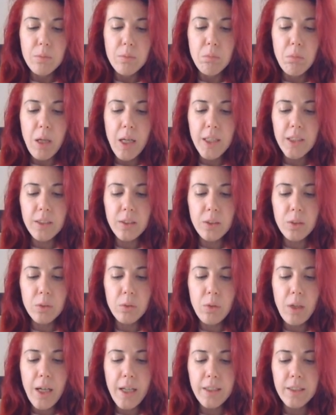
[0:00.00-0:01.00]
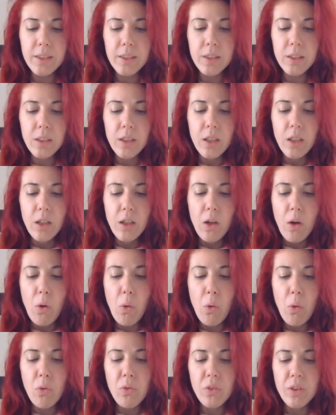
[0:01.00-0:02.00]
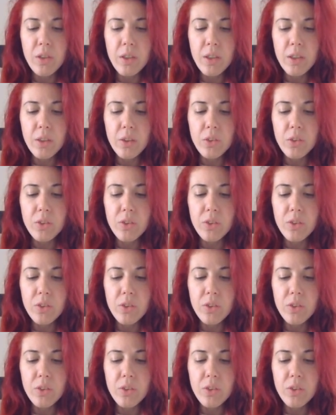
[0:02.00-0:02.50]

minus two x over